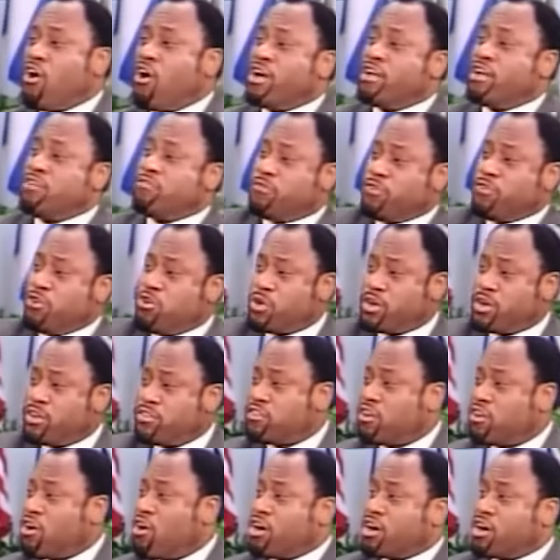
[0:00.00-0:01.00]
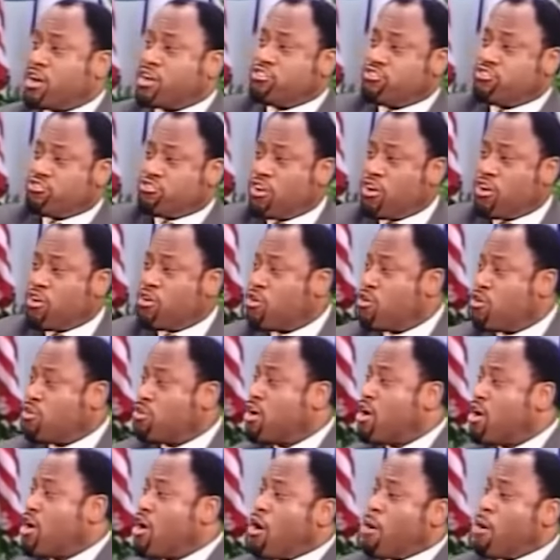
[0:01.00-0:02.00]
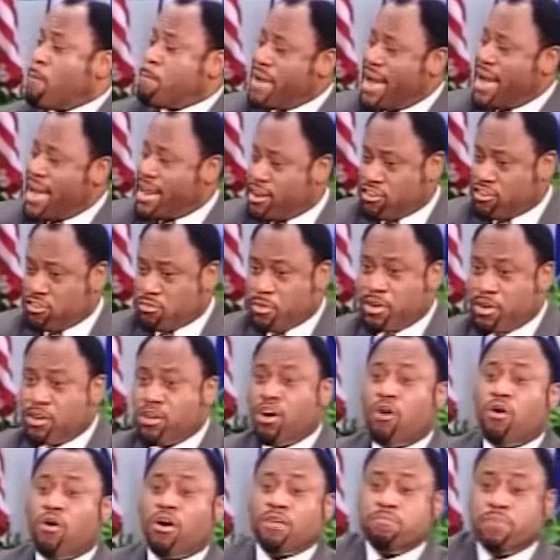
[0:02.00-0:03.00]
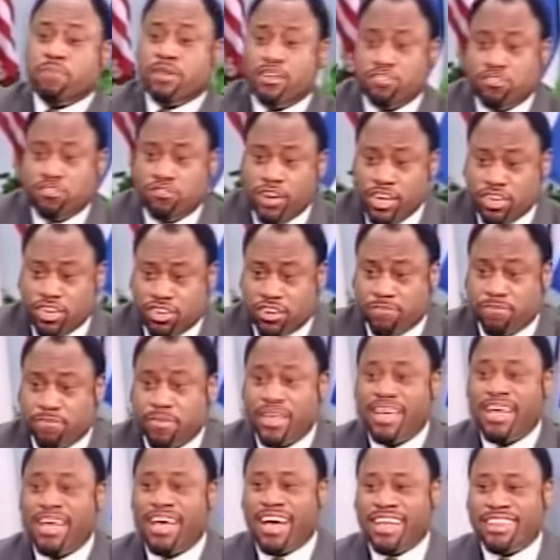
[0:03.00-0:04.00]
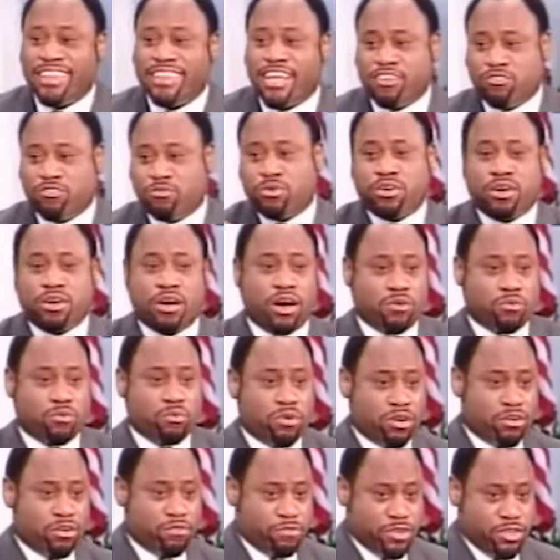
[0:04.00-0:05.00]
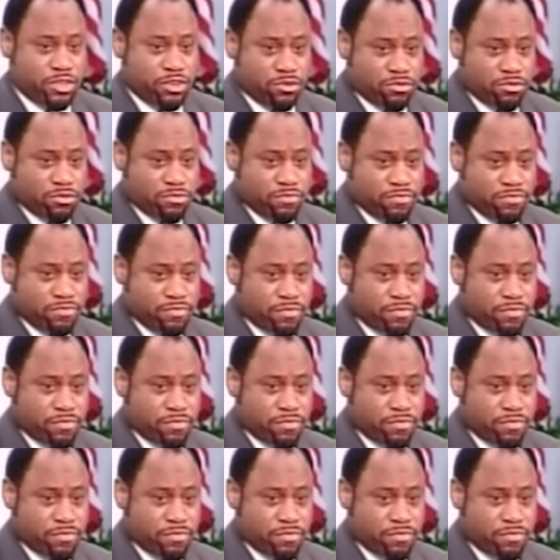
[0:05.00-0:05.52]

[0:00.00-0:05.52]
or influence or control or management or administration. And that's what God wanted for you.